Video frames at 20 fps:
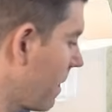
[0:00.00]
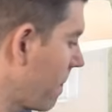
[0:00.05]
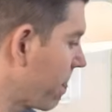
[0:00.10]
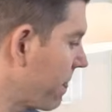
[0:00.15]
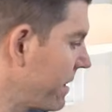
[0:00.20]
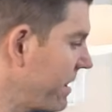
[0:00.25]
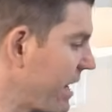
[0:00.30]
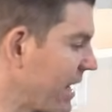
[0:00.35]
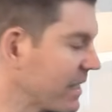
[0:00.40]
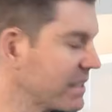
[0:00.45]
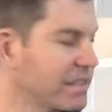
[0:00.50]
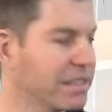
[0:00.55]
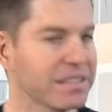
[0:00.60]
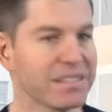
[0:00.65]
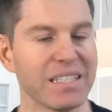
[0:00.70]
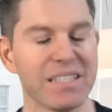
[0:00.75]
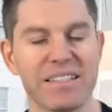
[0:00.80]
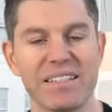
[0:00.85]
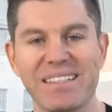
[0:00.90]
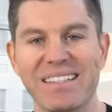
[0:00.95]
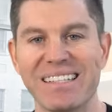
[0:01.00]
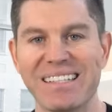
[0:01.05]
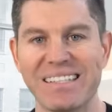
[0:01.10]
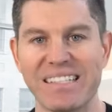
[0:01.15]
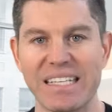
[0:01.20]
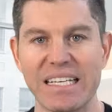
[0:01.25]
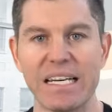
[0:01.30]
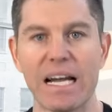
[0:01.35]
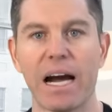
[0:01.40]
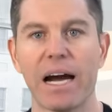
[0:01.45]
The next is the, the
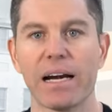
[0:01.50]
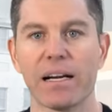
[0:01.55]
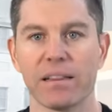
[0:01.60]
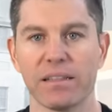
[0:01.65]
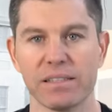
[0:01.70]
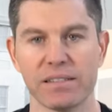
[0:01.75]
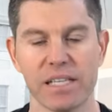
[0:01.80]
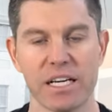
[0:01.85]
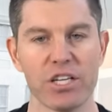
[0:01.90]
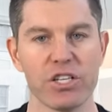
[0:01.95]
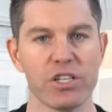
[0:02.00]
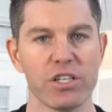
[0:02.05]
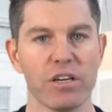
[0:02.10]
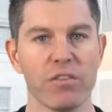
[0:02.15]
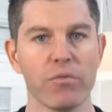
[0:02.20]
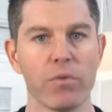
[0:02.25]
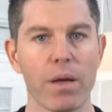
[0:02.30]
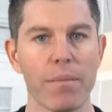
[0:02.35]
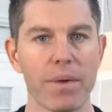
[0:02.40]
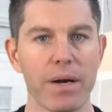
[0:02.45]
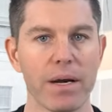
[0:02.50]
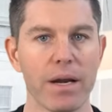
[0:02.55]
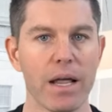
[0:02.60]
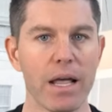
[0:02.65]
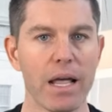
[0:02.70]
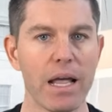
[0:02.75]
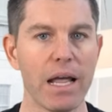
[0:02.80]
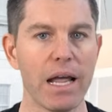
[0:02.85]
de-idolization of women,